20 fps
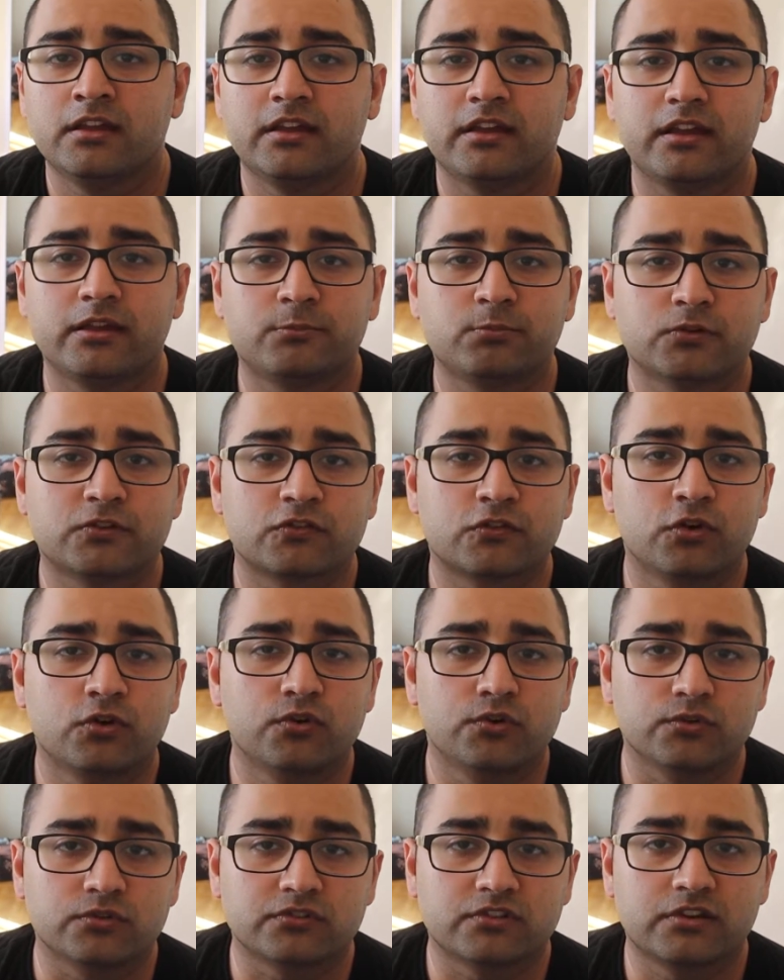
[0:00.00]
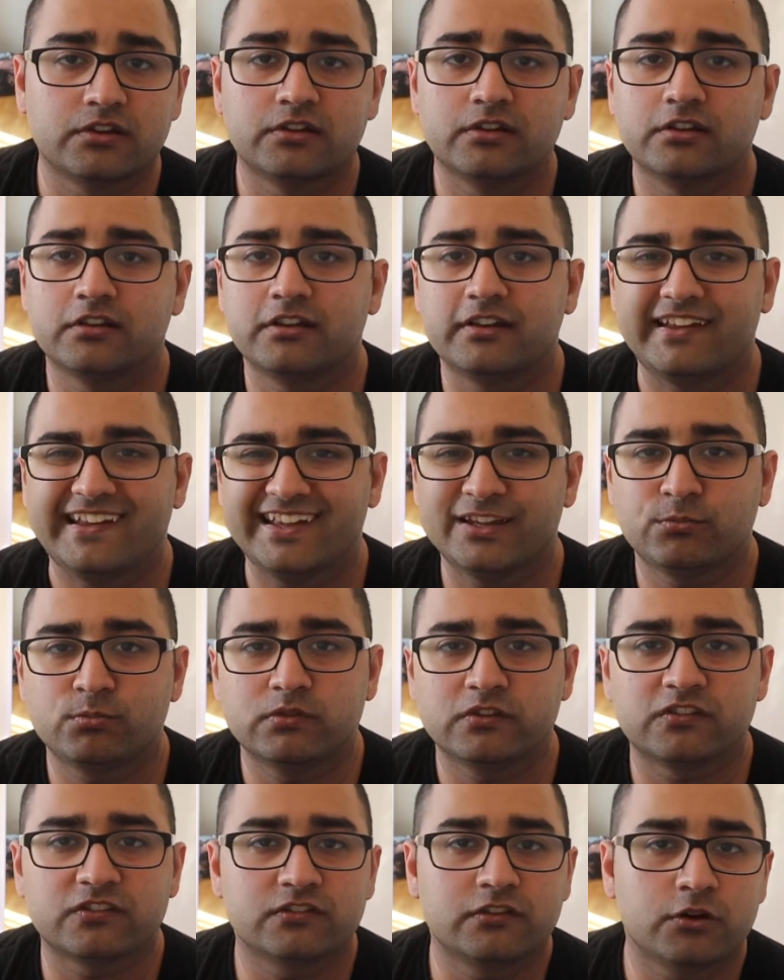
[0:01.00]
It was cold. It
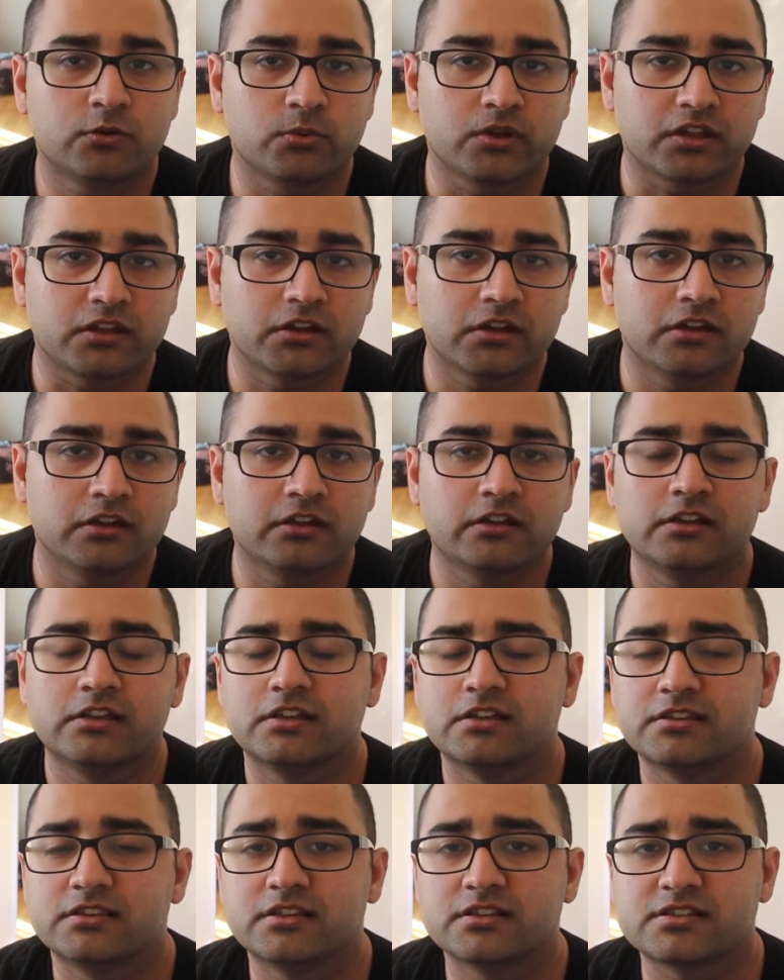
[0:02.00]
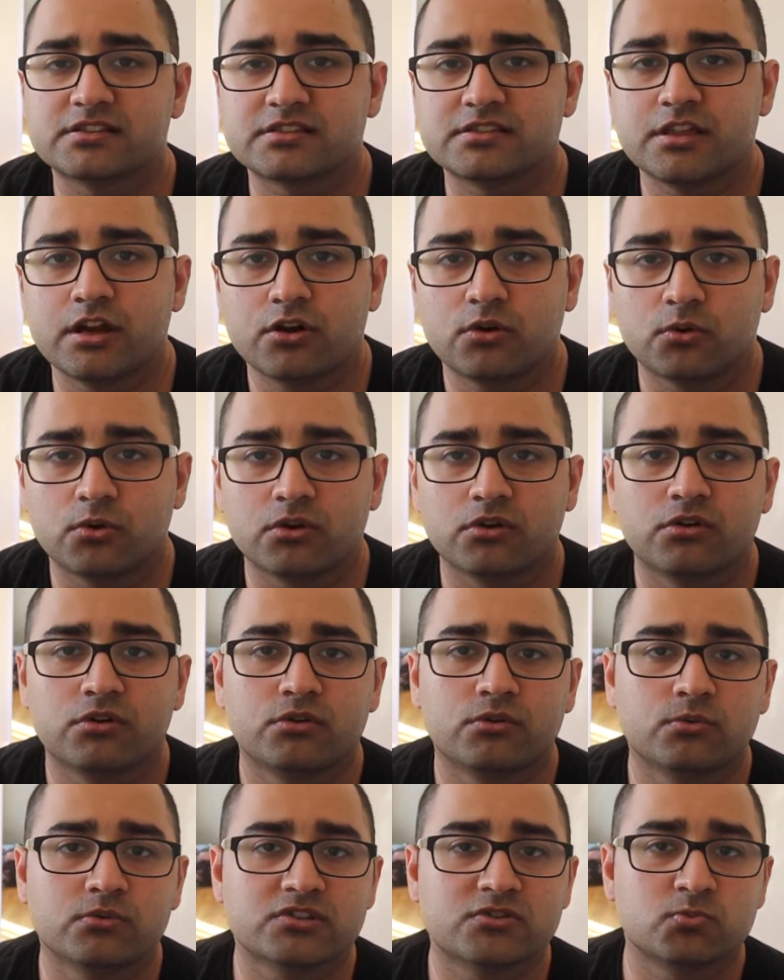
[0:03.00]
was snowing. The snow
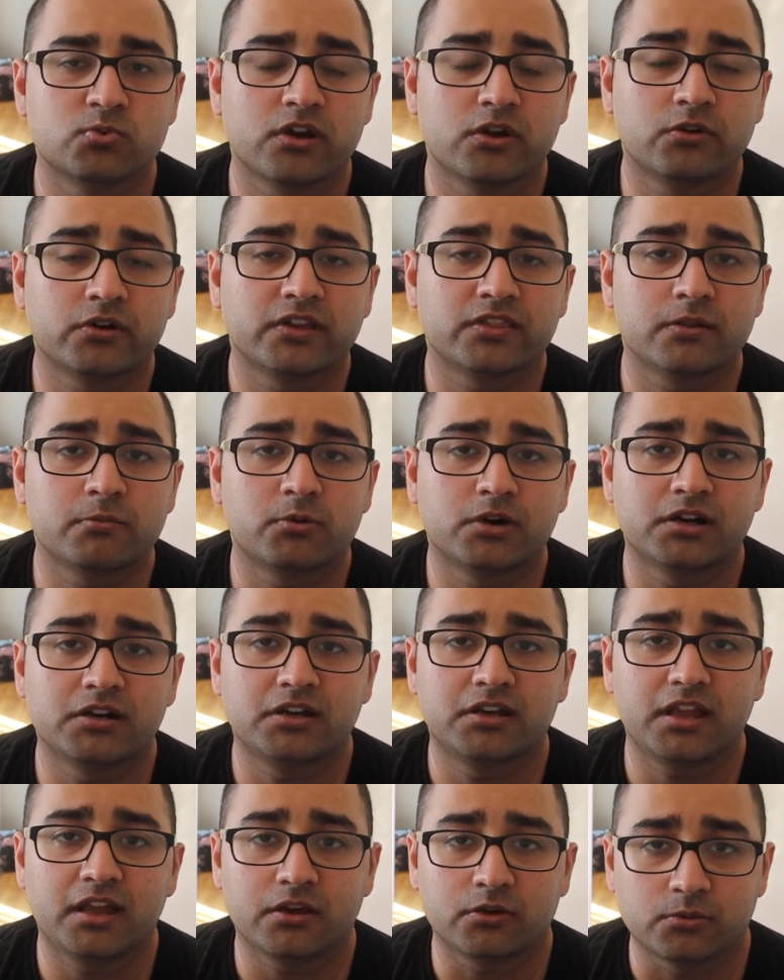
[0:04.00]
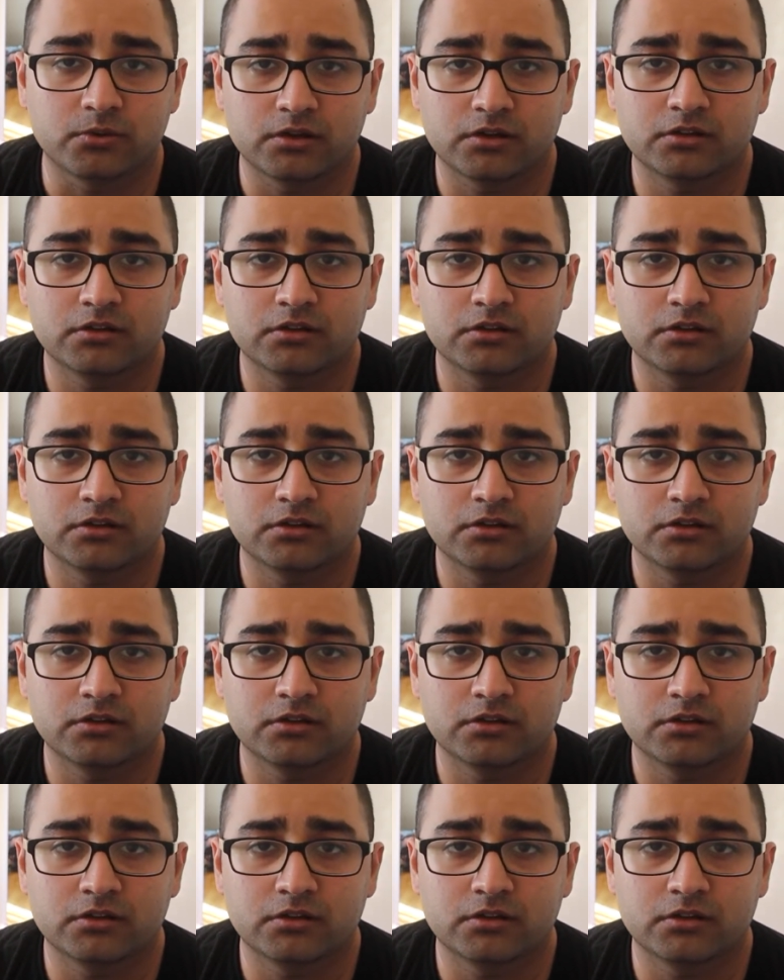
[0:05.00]
was wearing the bird down.